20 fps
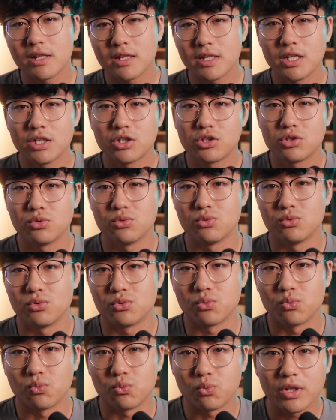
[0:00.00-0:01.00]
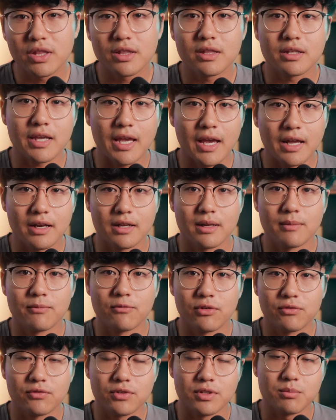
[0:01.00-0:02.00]
of the issues with the Canon
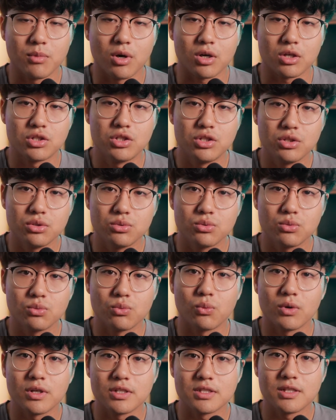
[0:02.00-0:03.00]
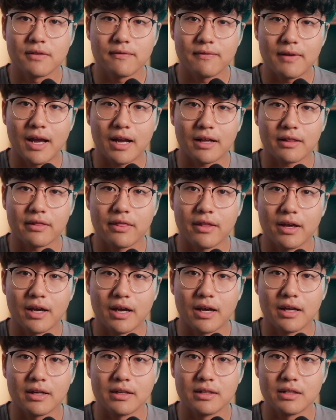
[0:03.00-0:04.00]
M50 Mark II was the fact
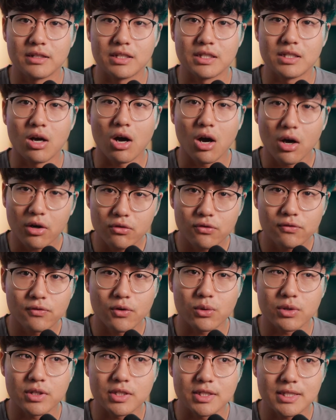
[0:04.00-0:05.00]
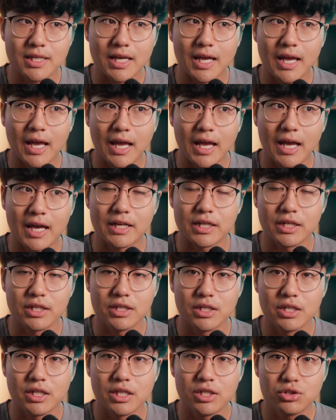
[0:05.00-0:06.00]
that the autofocus had
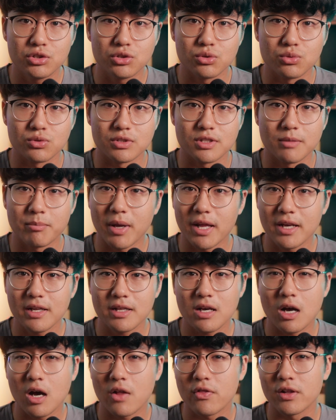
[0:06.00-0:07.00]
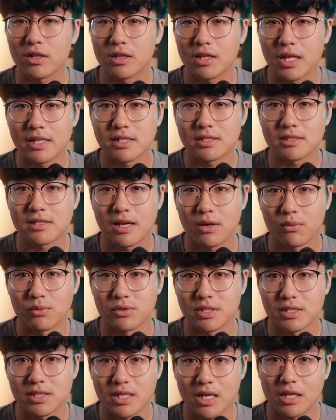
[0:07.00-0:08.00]
issues depending on the lens that
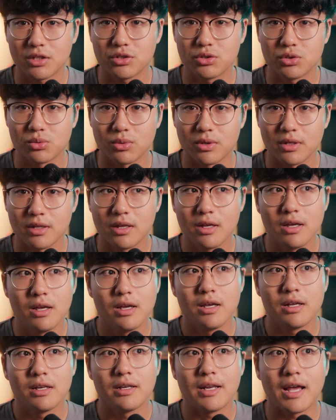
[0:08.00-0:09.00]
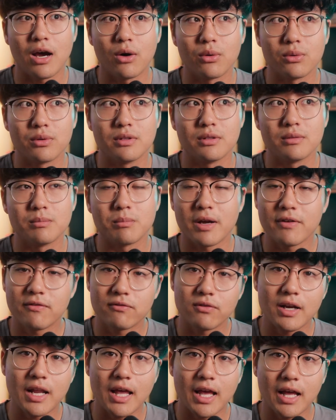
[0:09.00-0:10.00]
was attached to it. Now, my
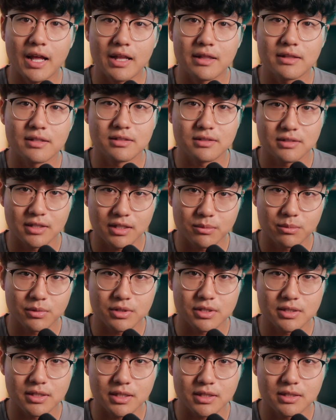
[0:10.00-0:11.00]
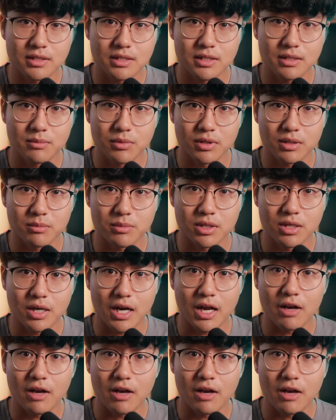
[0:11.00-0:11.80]
friend had the Sigma 16mm